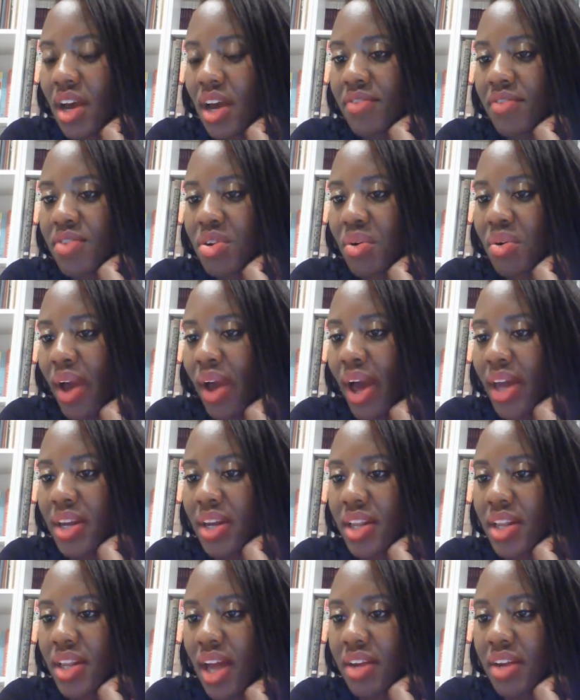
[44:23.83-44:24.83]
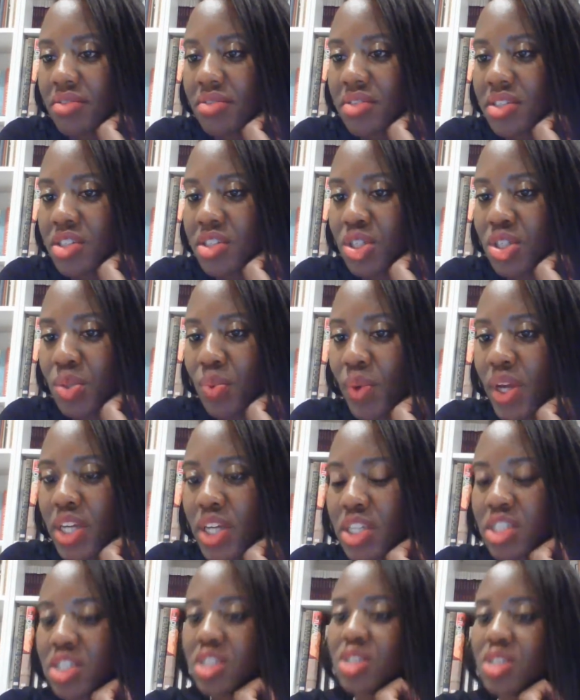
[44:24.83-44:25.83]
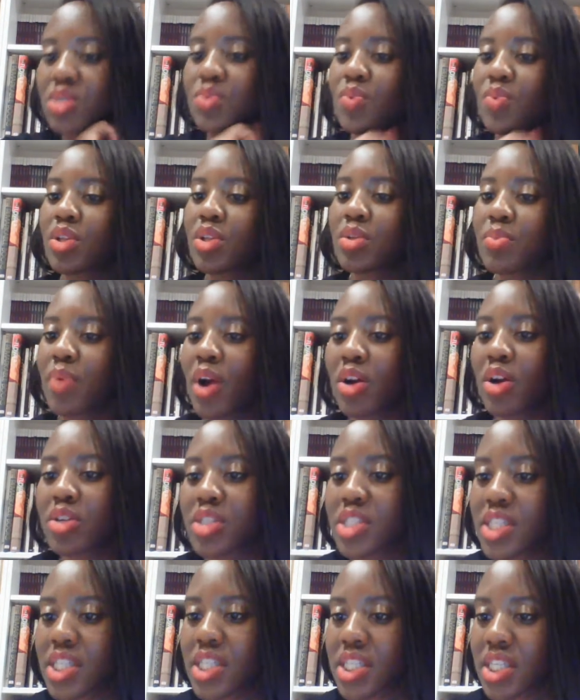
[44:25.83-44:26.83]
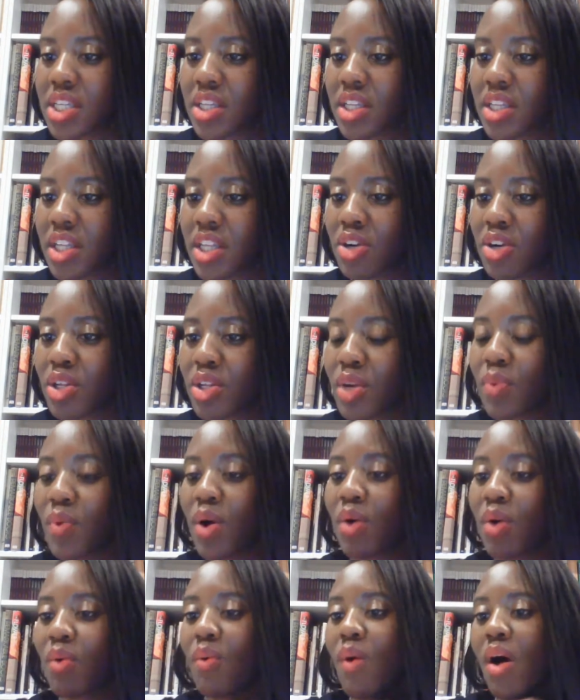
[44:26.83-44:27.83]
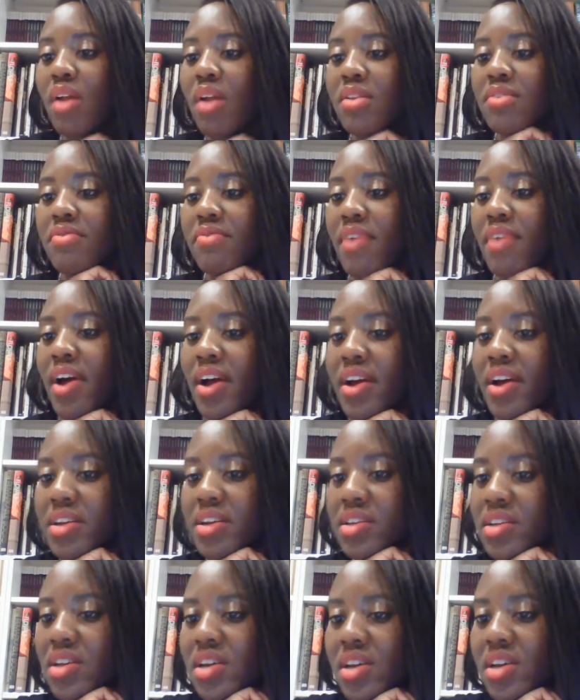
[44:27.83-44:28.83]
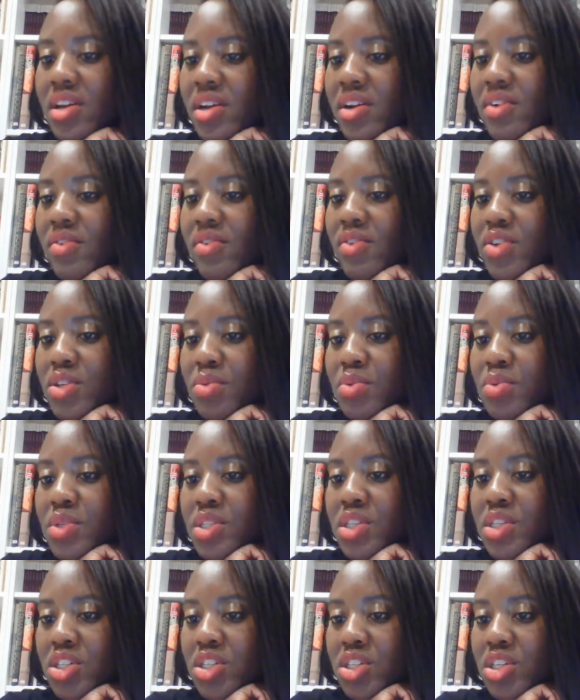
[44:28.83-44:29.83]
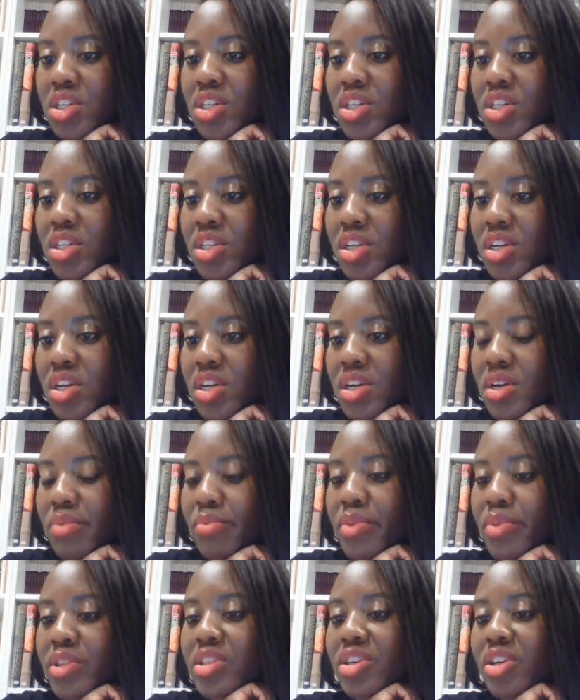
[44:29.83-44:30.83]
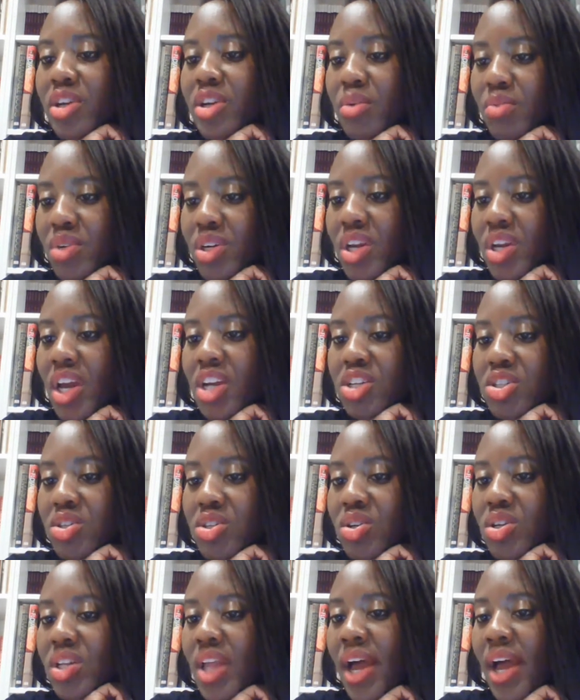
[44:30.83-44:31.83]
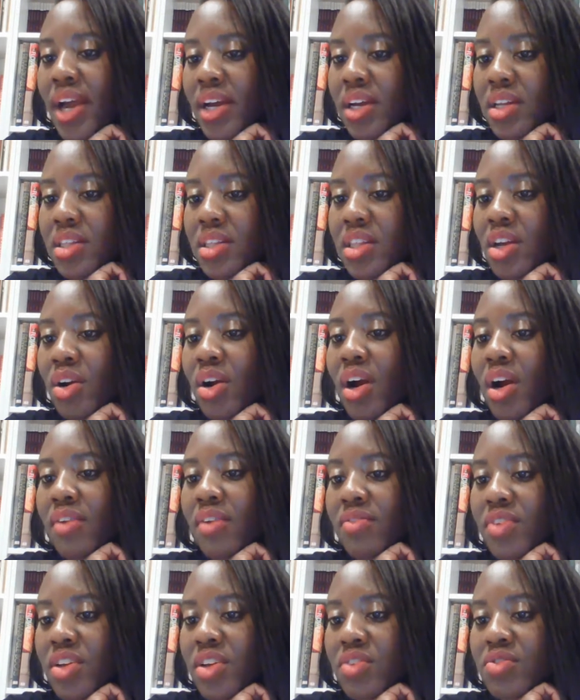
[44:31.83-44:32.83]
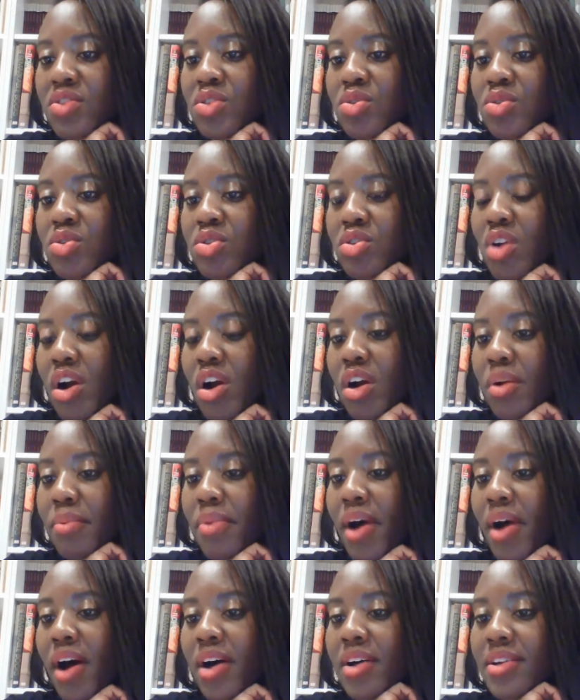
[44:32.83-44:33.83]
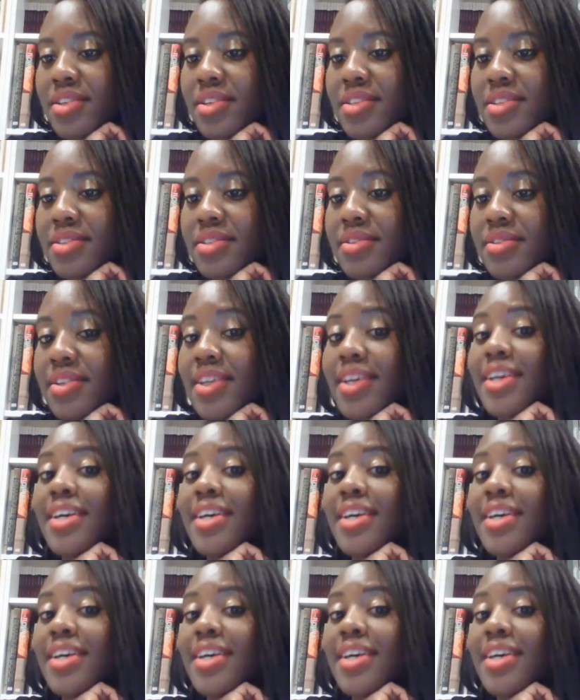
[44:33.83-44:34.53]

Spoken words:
have you had a lot of situations where the person is clearly well qualified for the position, but their communication or lack thereof gives you strong pause?